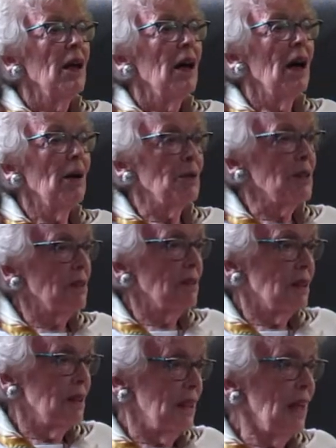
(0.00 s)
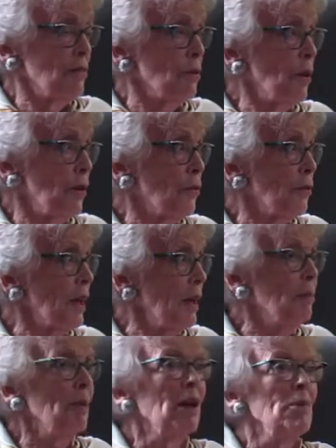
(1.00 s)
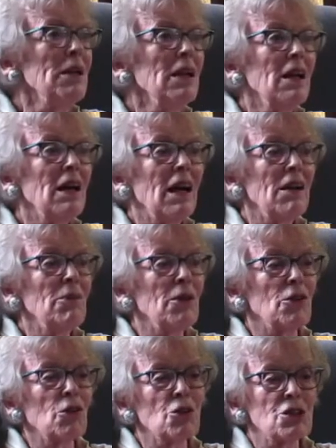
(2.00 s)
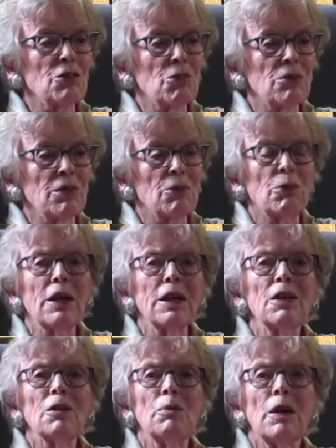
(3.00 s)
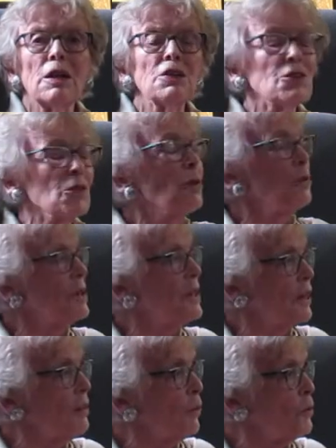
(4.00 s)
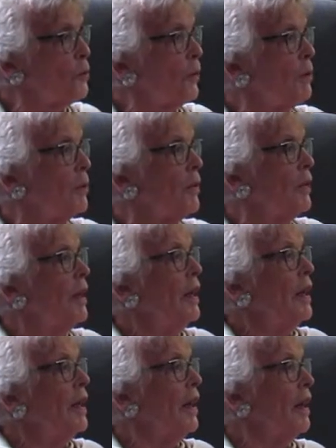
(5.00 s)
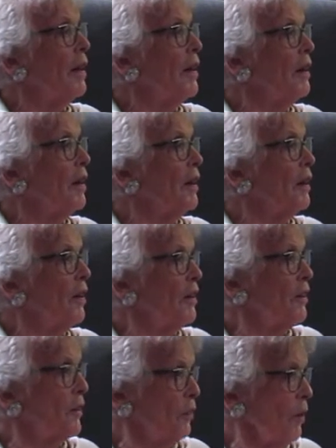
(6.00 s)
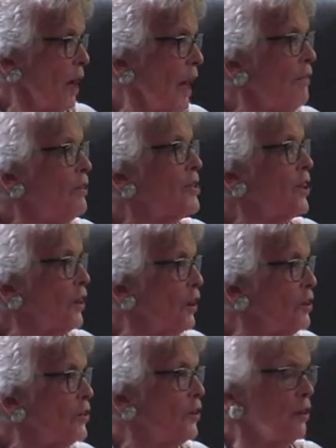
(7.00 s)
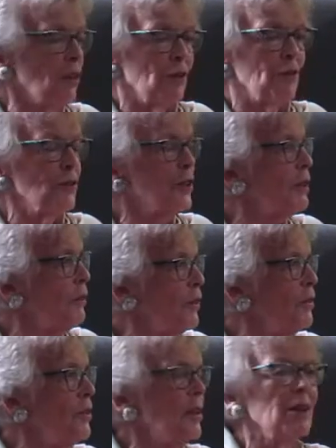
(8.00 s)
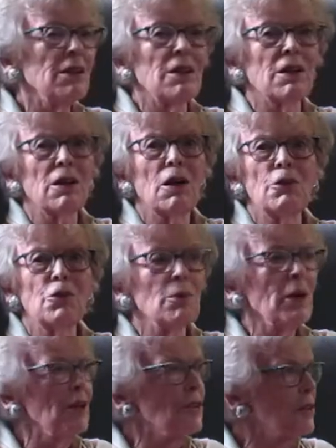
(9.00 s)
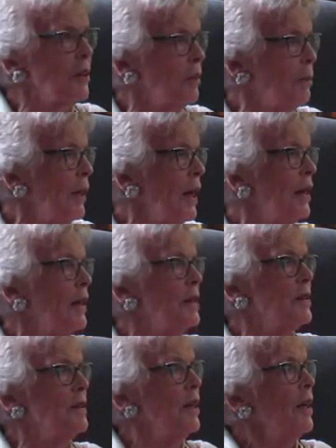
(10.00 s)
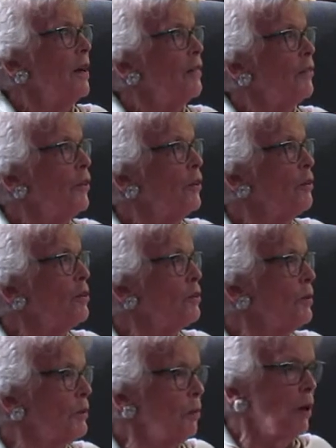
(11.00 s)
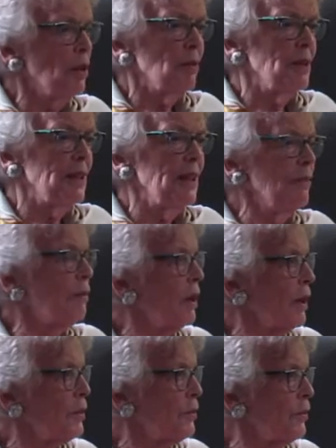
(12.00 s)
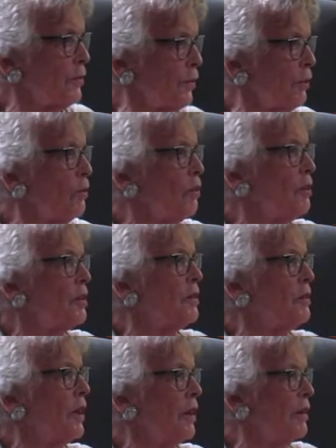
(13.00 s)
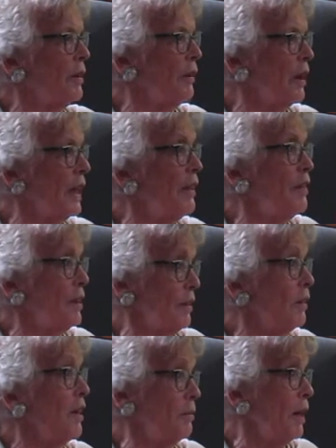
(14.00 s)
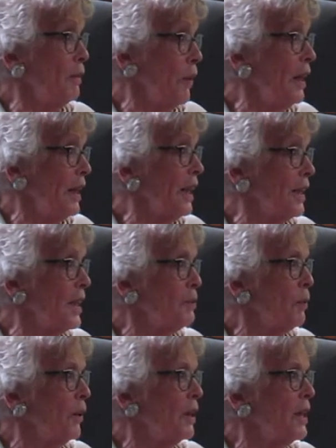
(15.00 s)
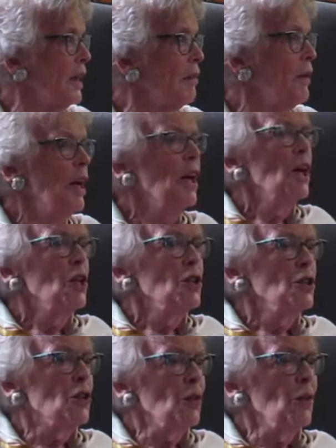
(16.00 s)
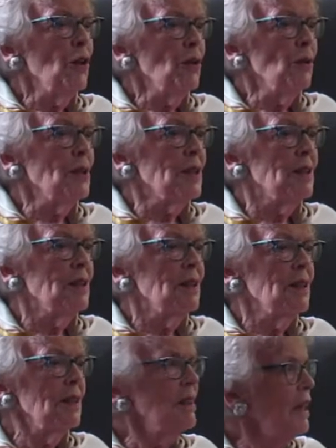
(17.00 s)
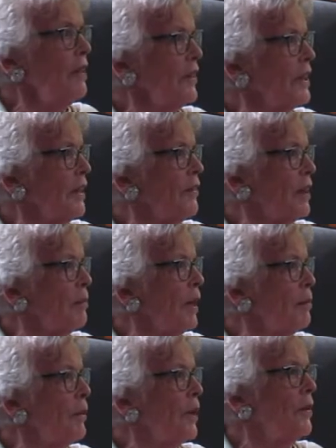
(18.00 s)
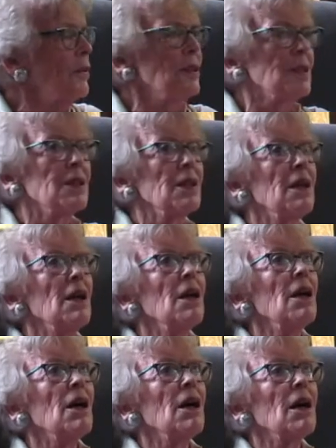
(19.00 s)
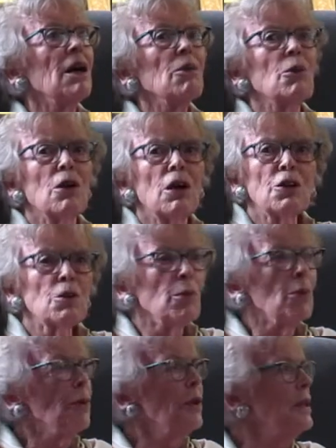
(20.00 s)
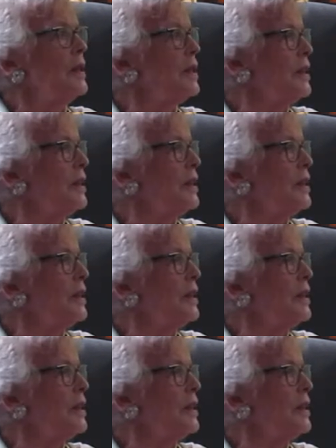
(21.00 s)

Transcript: I was only 3. But I mean, I went, of course, the regular milestones that most people you know, have as a youngster: our first communion, our confirmation, our penance, funerals. We'd see relatives' funerals, and even my wedding at this point in time. So there was a lot of activity. My brothers were altar boys.